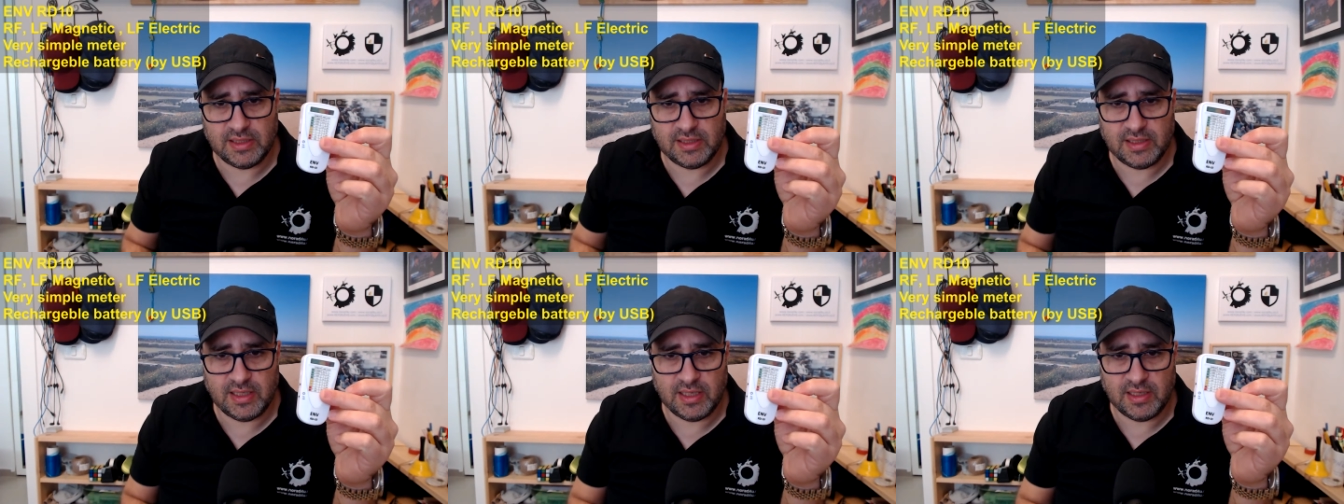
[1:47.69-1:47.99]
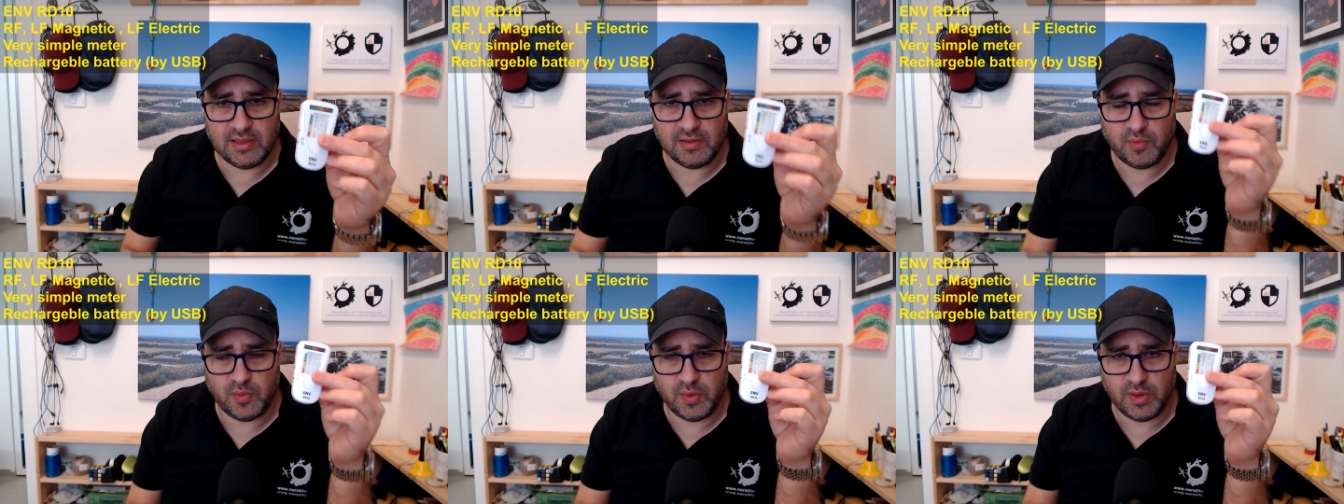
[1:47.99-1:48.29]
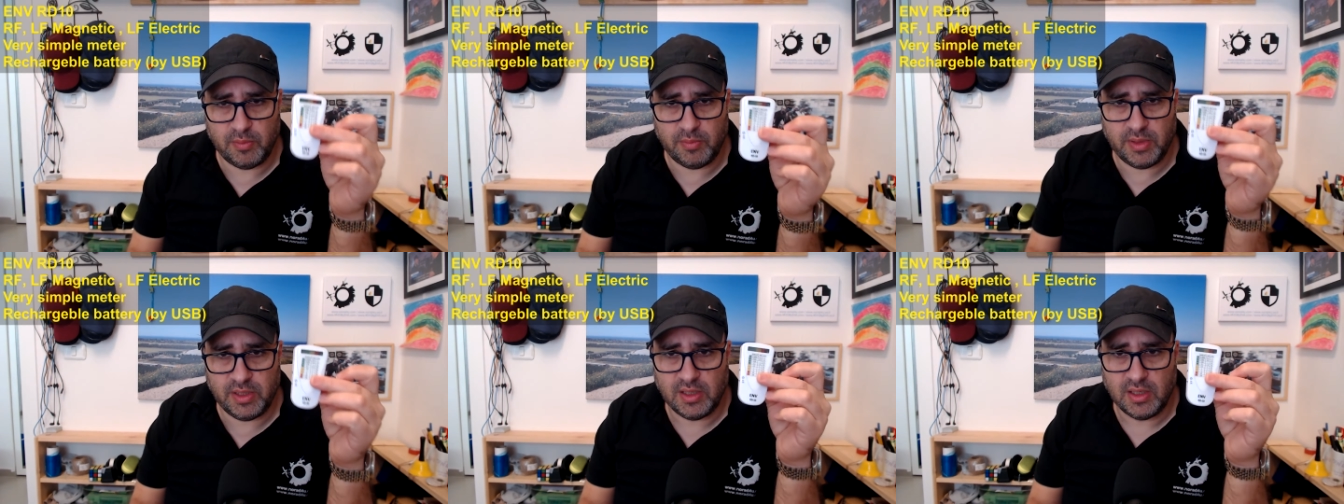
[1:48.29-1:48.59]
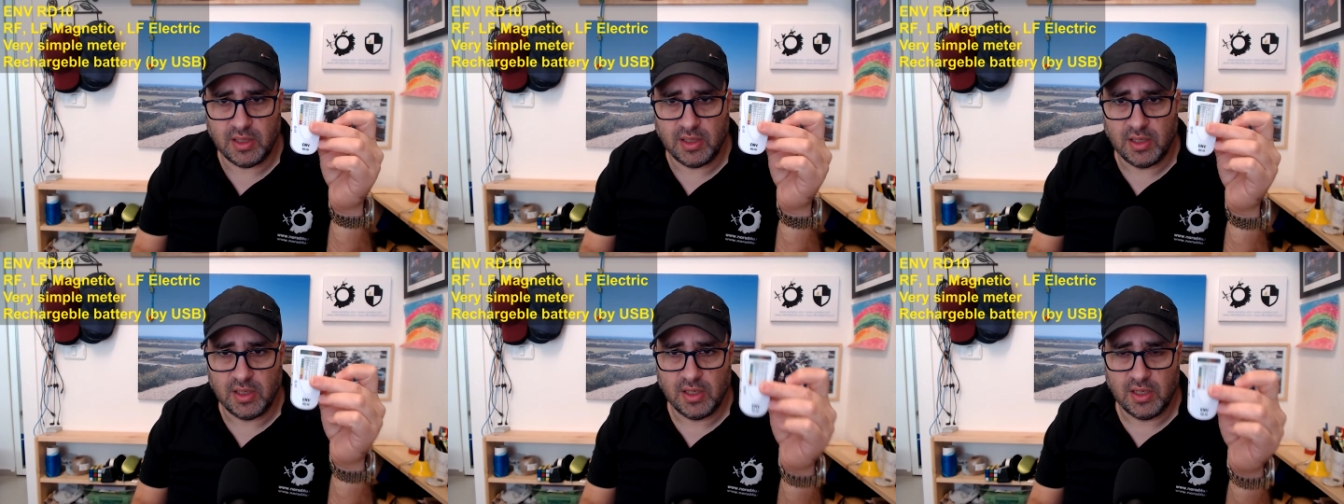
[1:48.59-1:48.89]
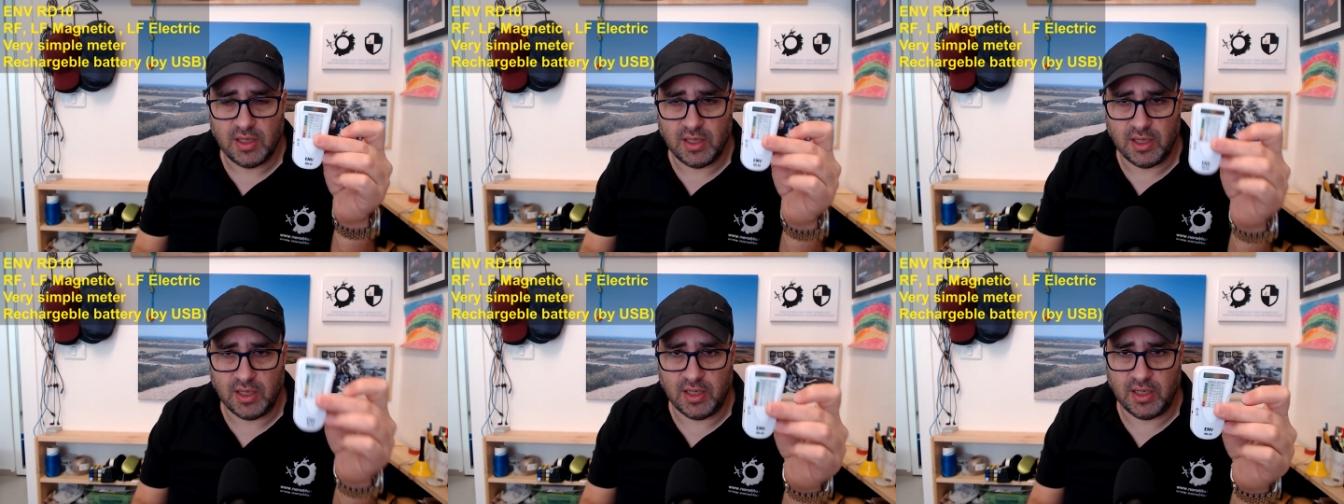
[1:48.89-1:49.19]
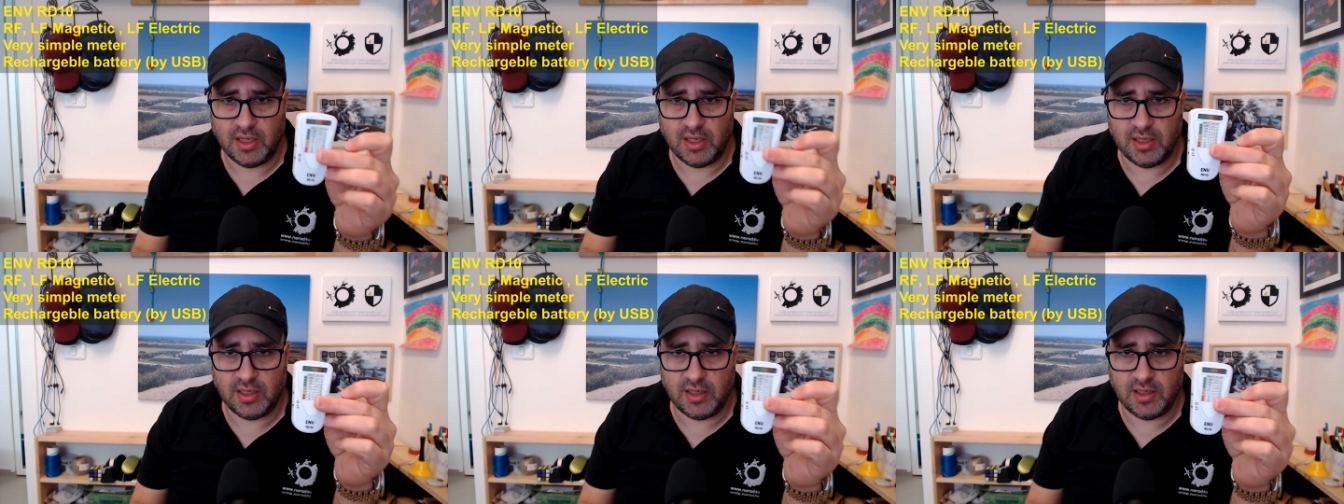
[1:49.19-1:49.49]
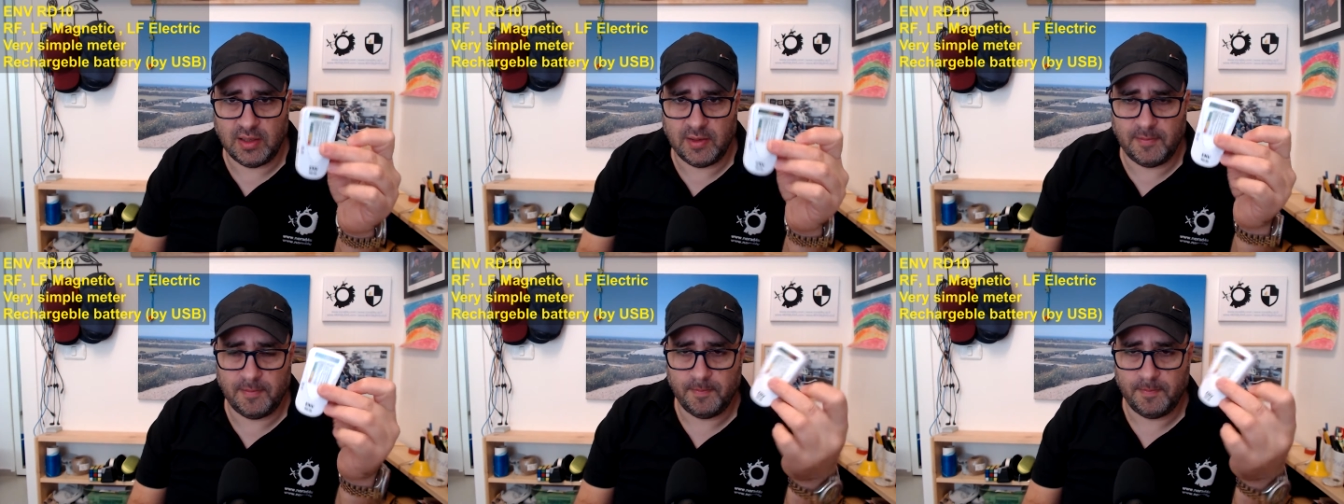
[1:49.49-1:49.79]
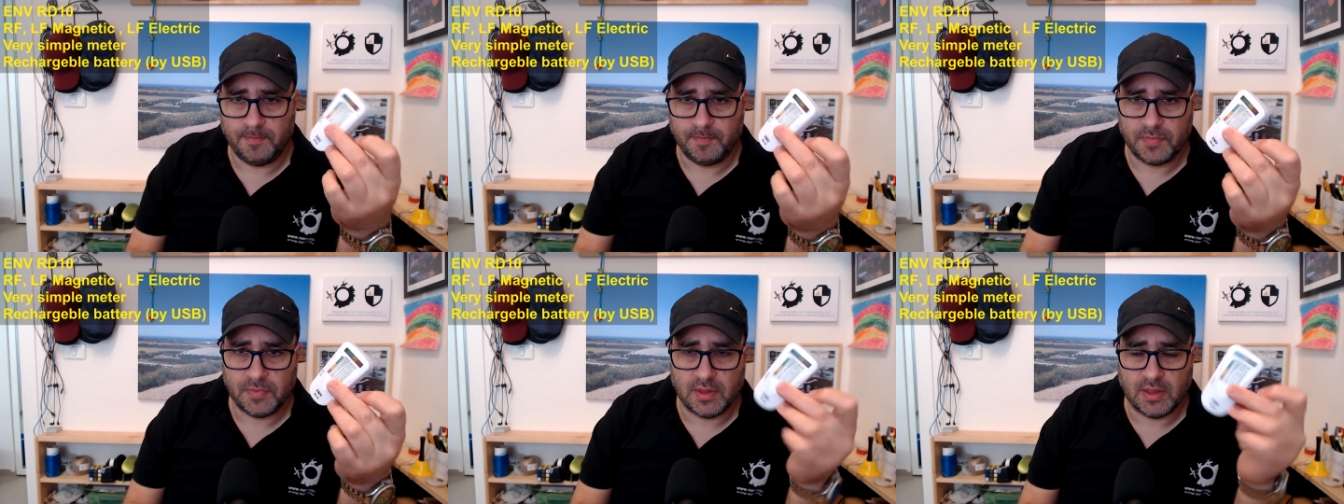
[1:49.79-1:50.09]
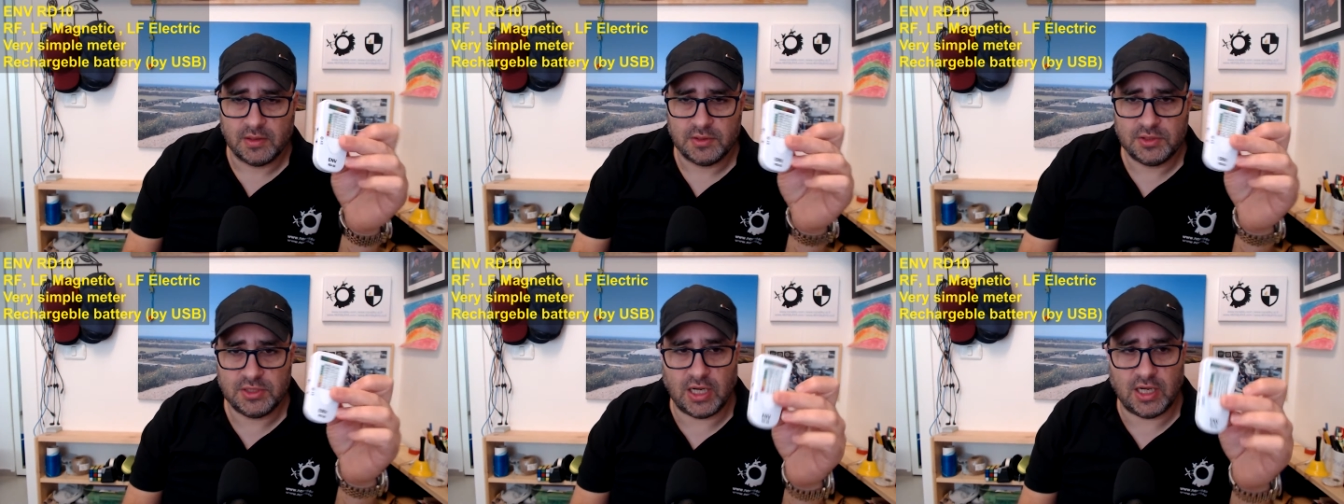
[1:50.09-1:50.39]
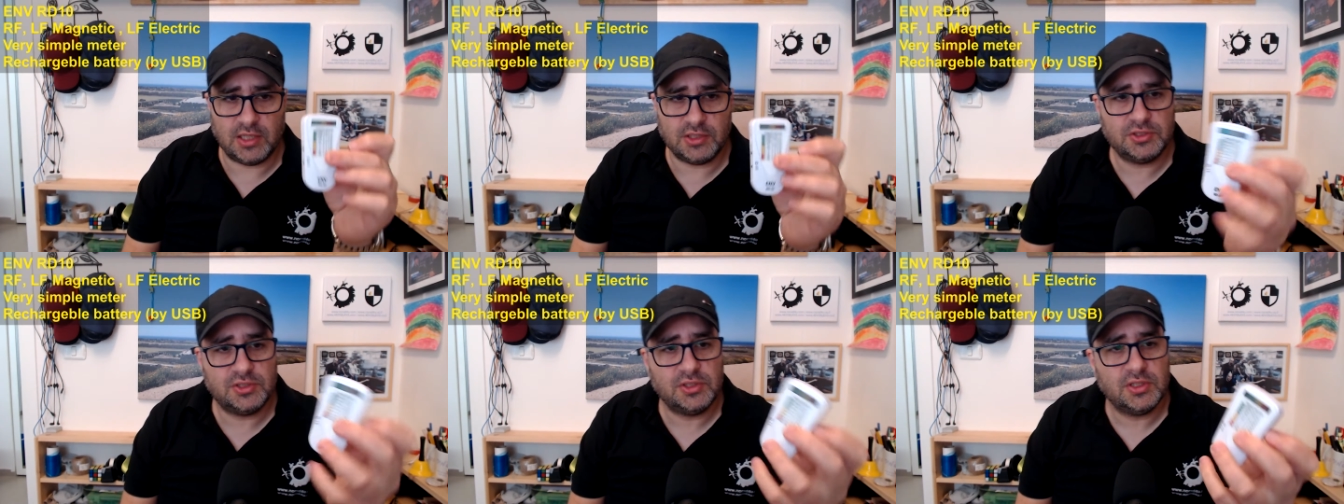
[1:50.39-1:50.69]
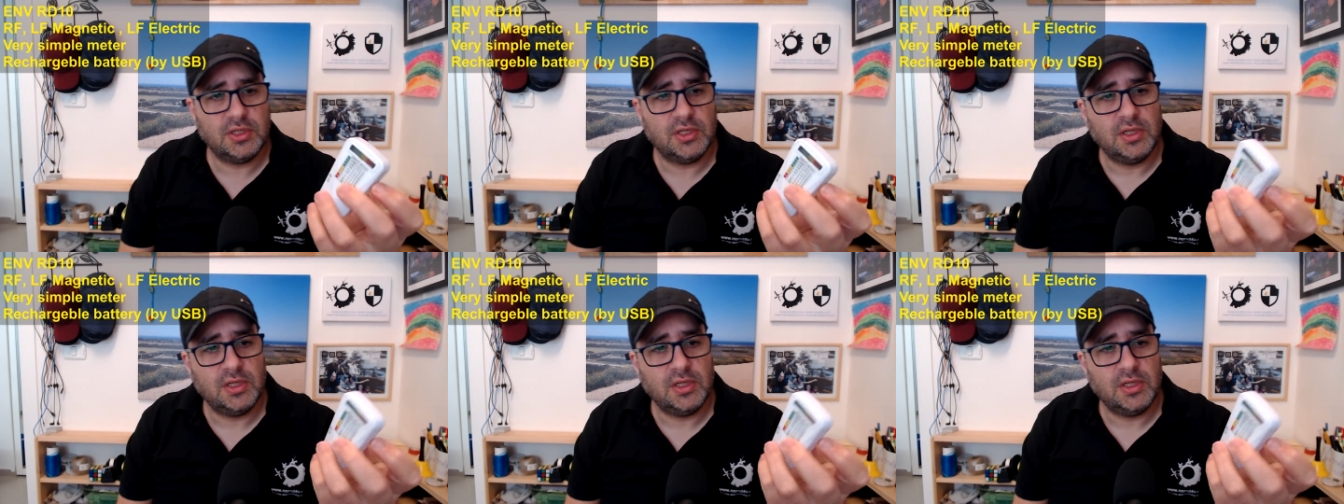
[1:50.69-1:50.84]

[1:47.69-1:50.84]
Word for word: and then it will be um, charged